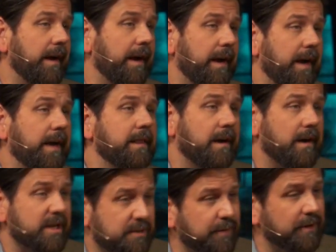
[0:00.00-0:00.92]
in the
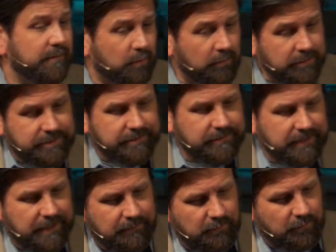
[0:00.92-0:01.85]
hospital, of course,
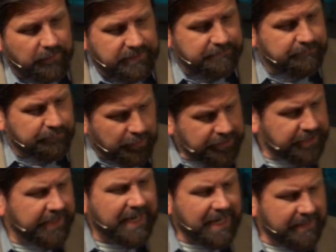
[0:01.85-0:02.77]
they were always
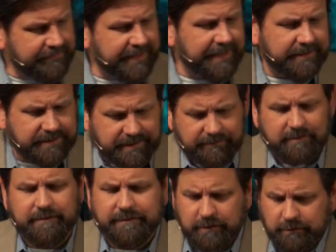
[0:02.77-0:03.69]
pushing IVs,
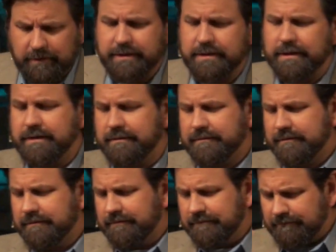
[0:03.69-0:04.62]
different fluids and
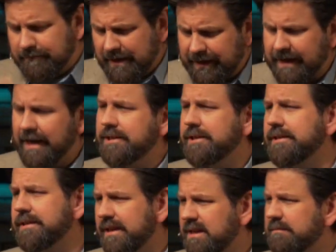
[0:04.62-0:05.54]

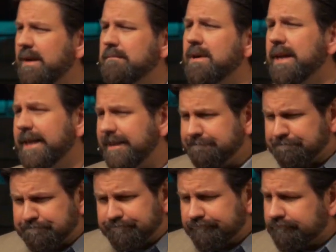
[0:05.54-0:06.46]
medications into my body
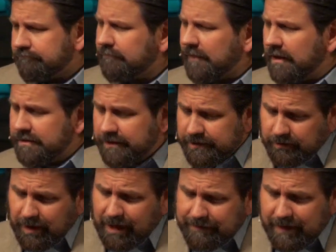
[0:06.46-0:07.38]
to
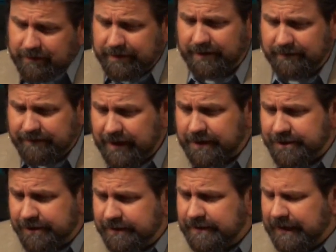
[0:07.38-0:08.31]
drive out the
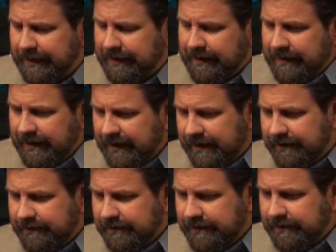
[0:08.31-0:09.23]
infection.
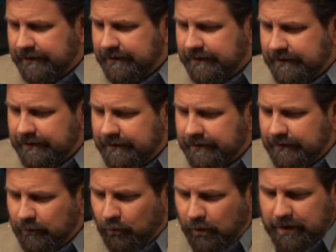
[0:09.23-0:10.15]
And uh,
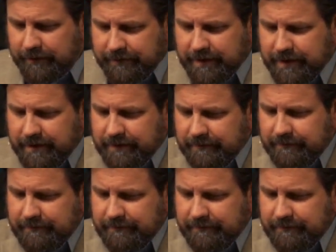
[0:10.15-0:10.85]
one of the,